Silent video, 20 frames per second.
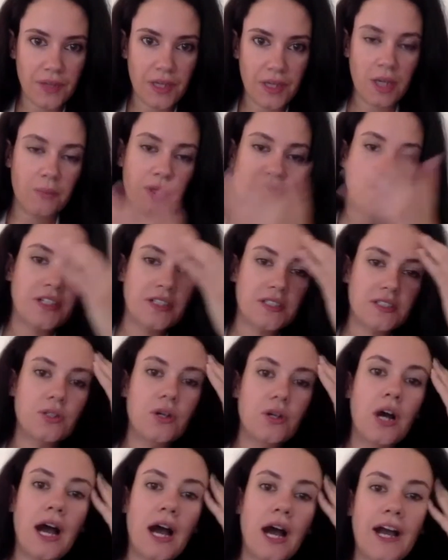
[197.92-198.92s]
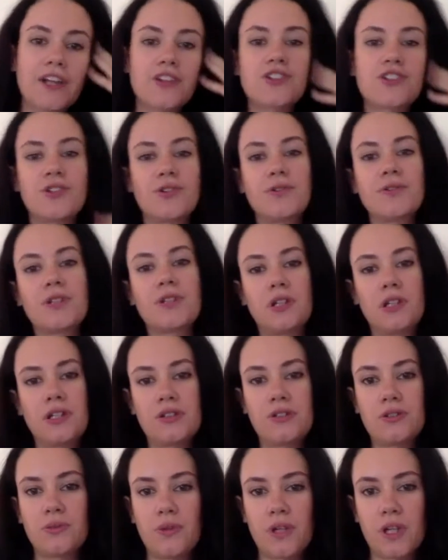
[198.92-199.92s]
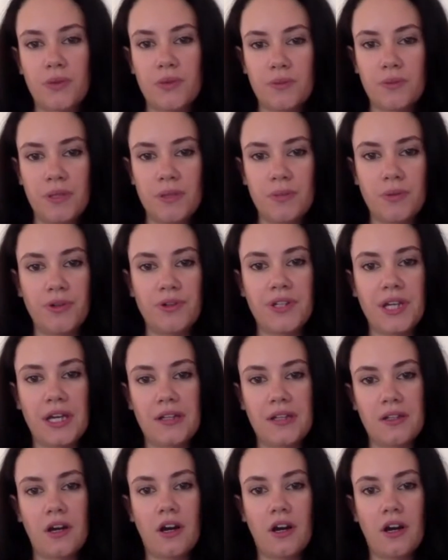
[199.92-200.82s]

because I choose only to work with people that